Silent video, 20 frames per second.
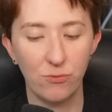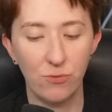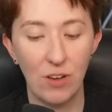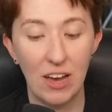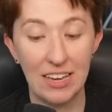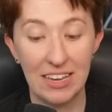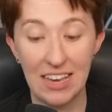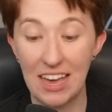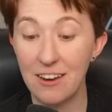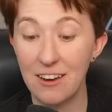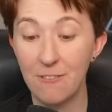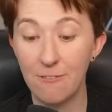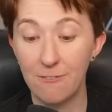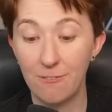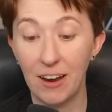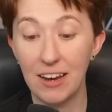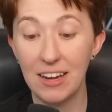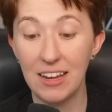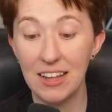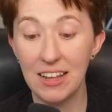again
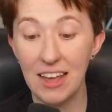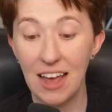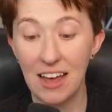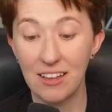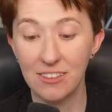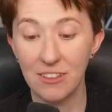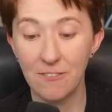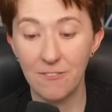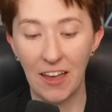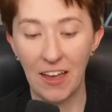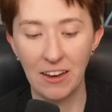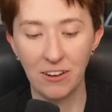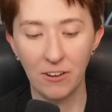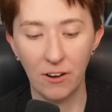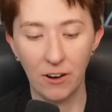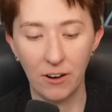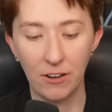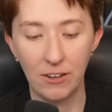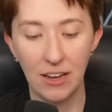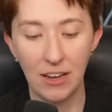fighting as the
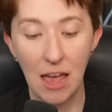vanguard.